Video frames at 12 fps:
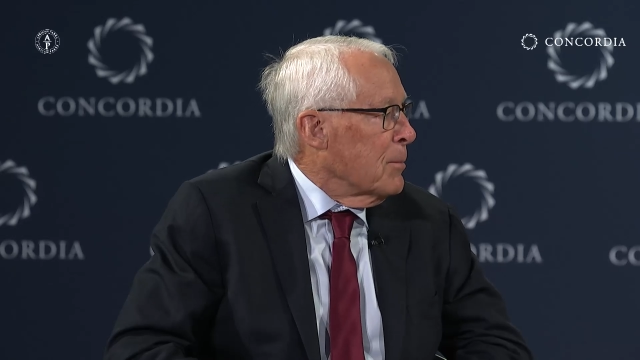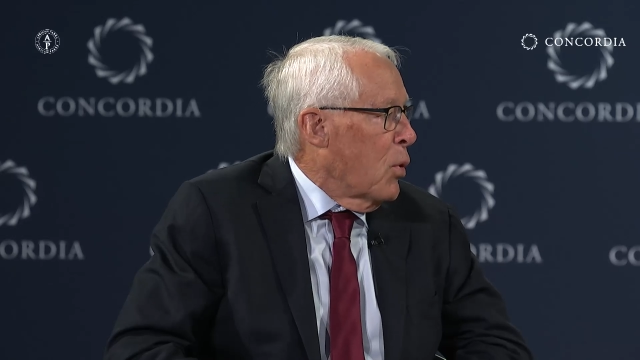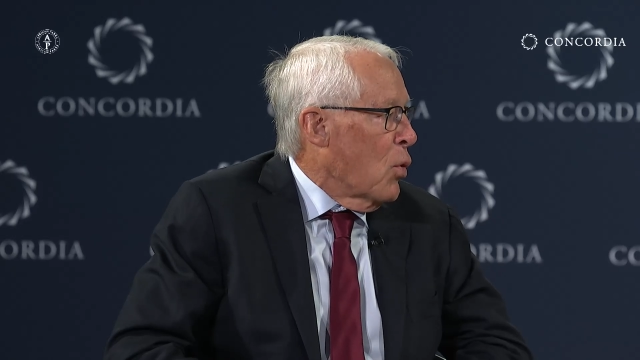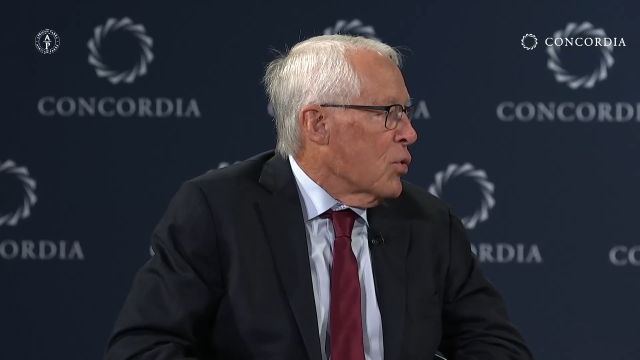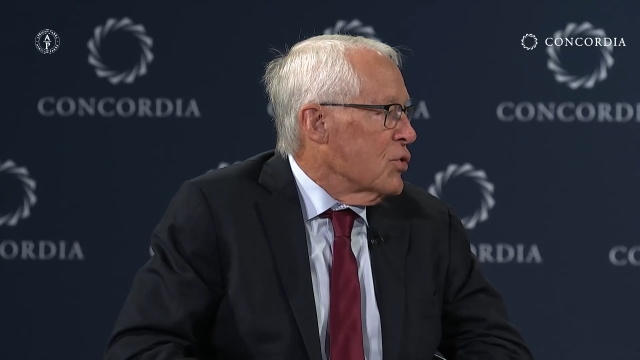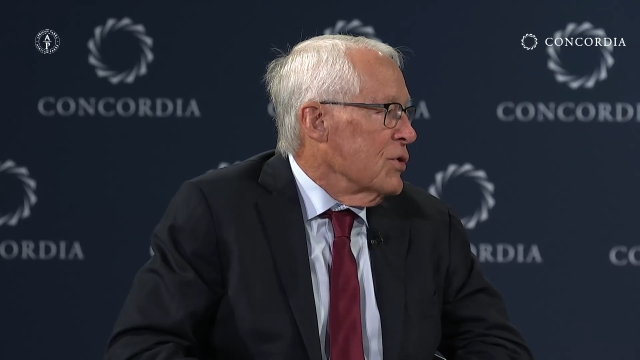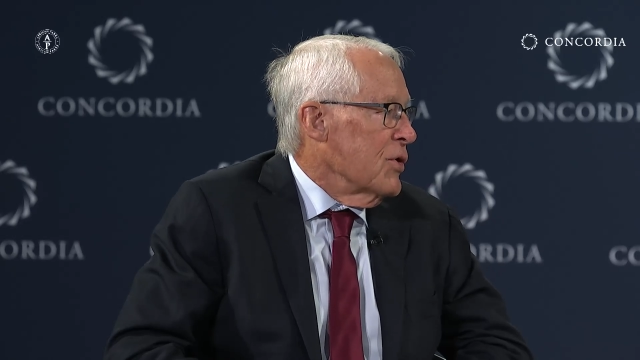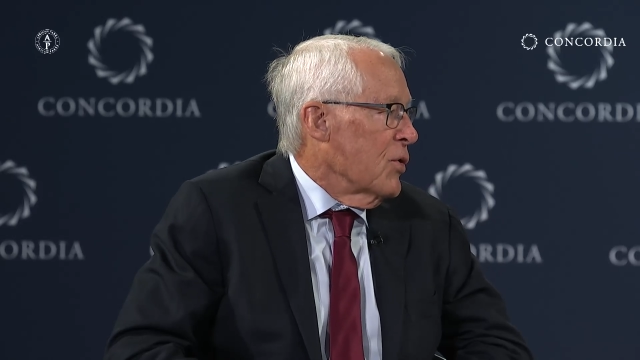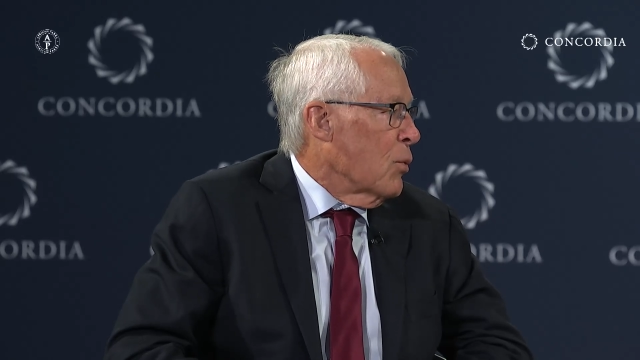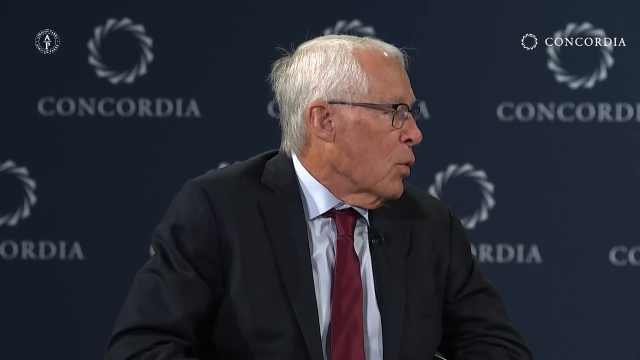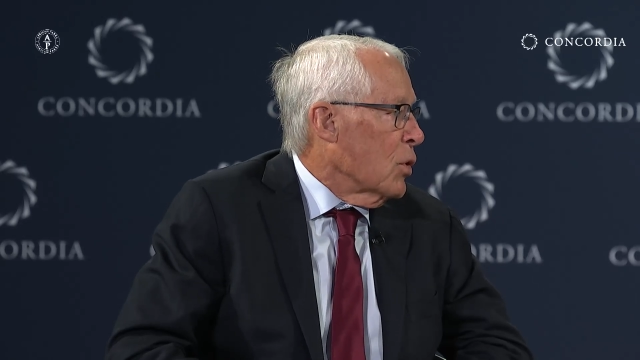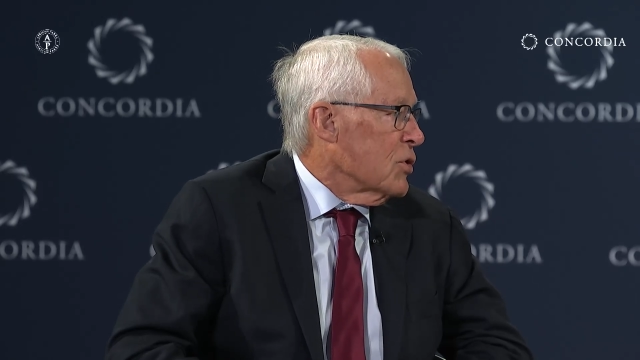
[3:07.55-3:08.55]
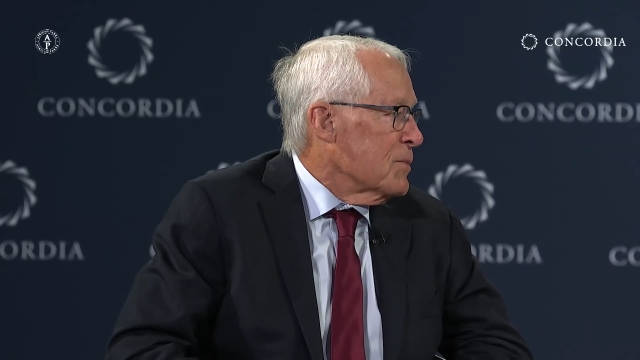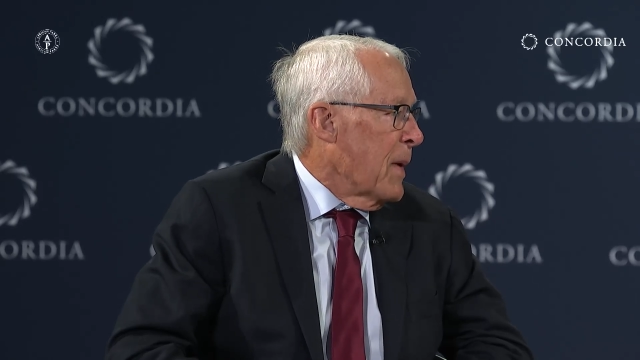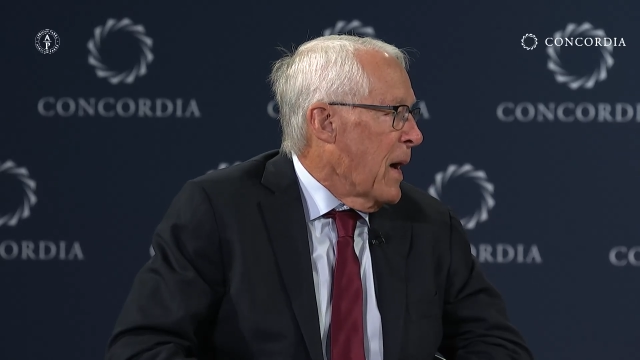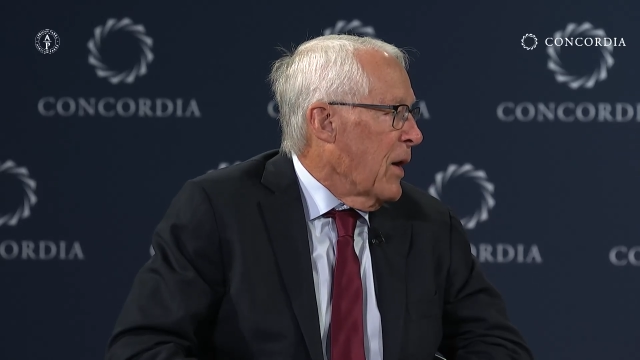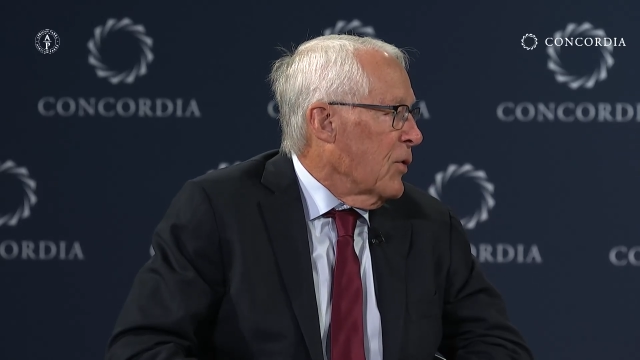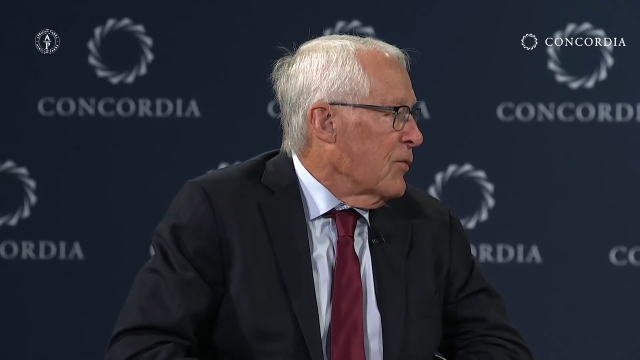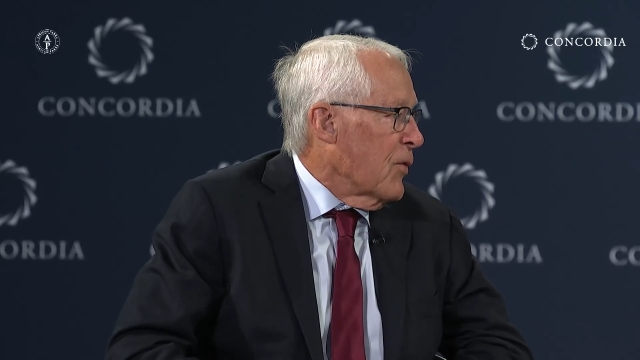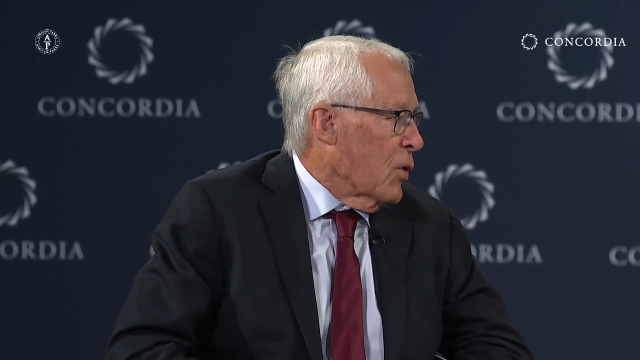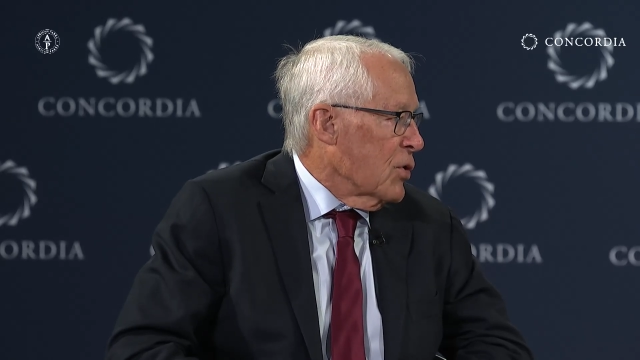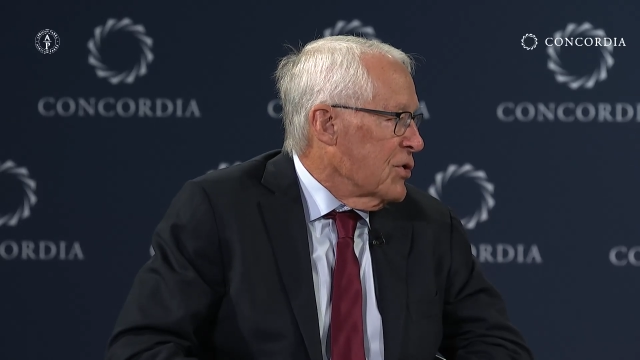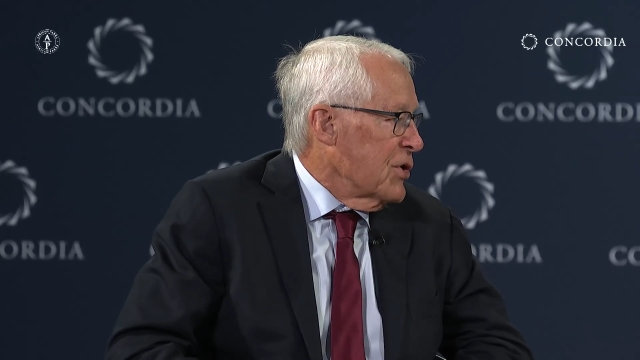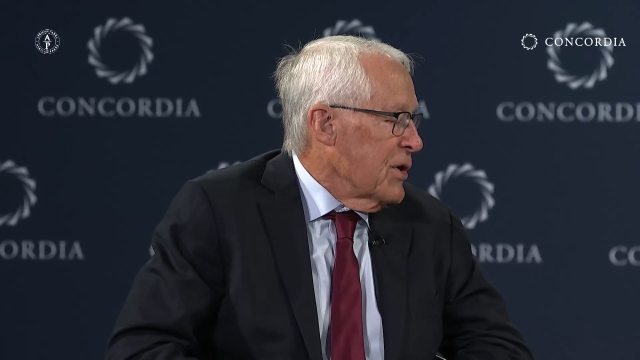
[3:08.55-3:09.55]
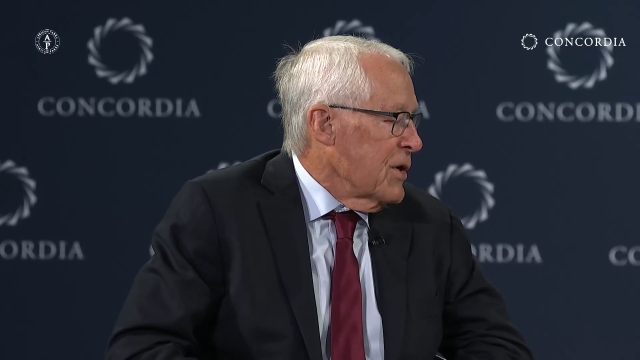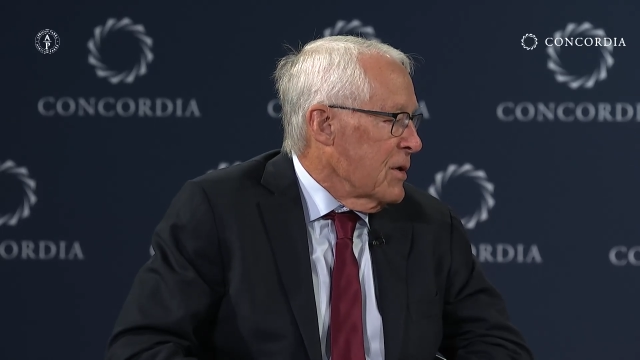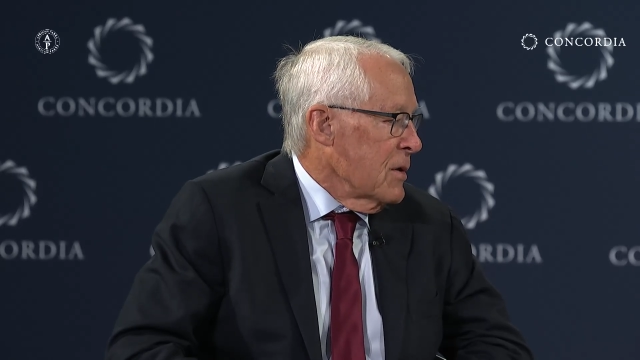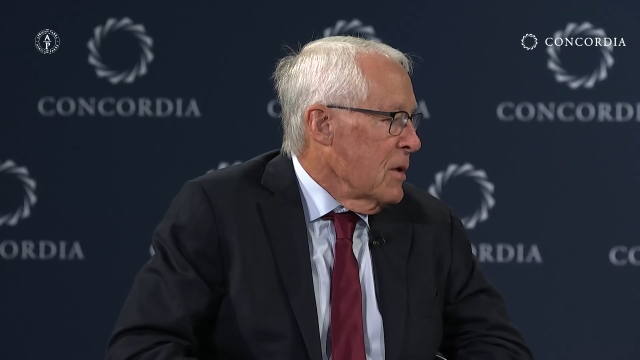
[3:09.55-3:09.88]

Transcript: portion of the world's biodiversity,